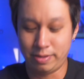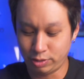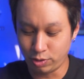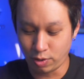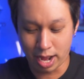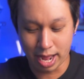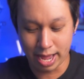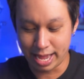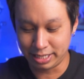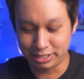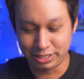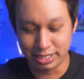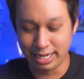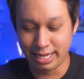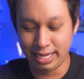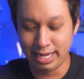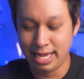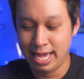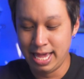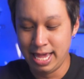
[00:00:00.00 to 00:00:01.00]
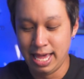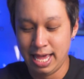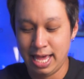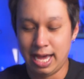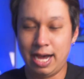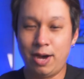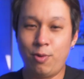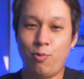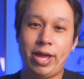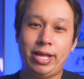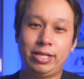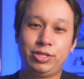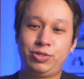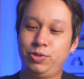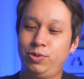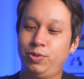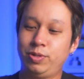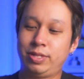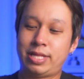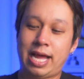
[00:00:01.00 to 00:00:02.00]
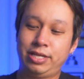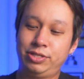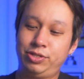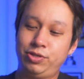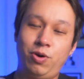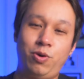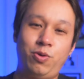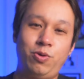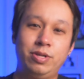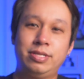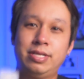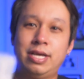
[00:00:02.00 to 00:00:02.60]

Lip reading: So I actually went to Daiso,